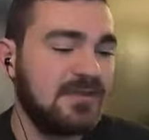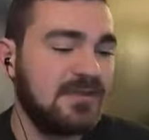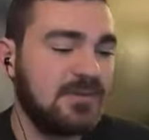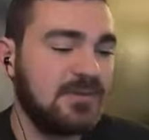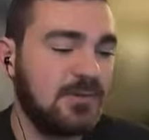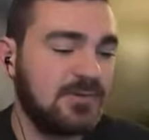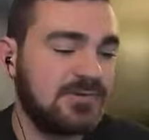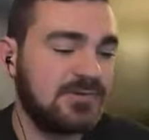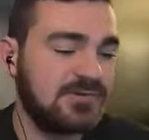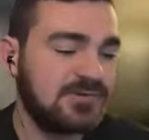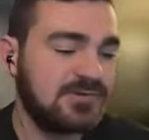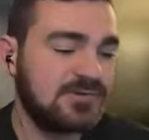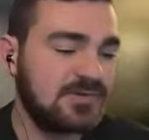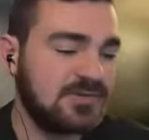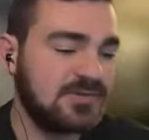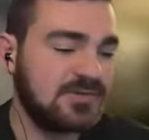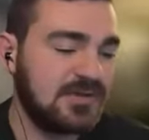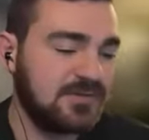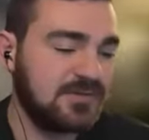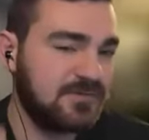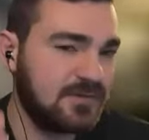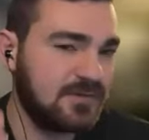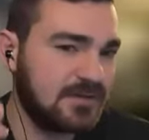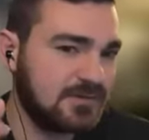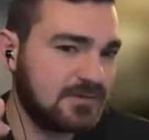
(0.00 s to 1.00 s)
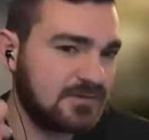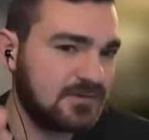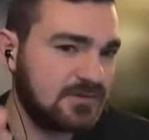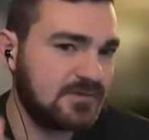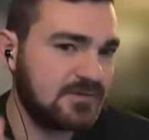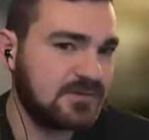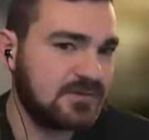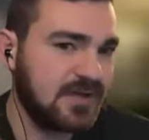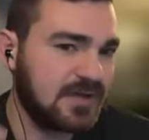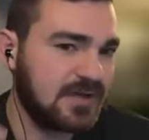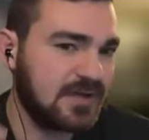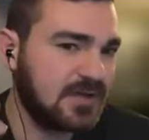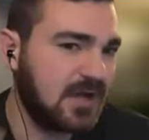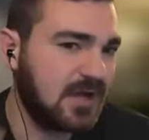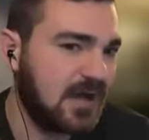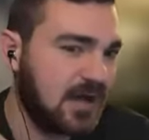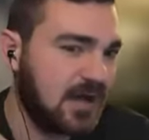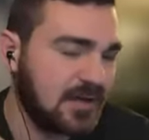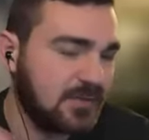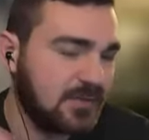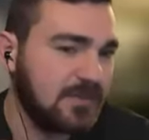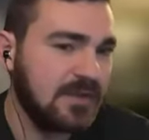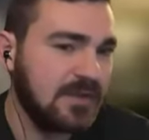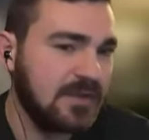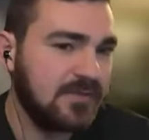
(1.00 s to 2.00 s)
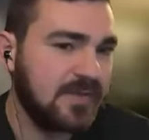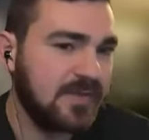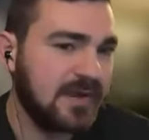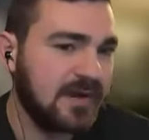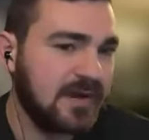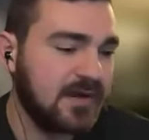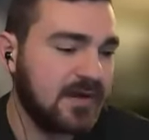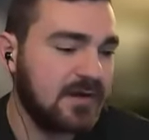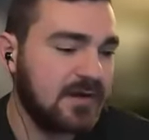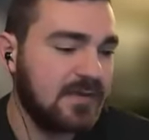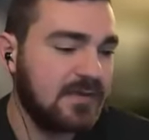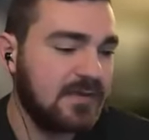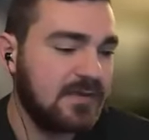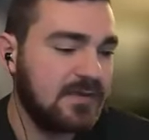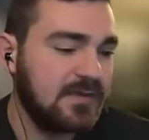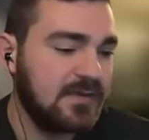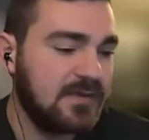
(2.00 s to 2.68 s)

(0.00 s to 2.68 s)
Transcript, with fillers: uses the different dichotomy there,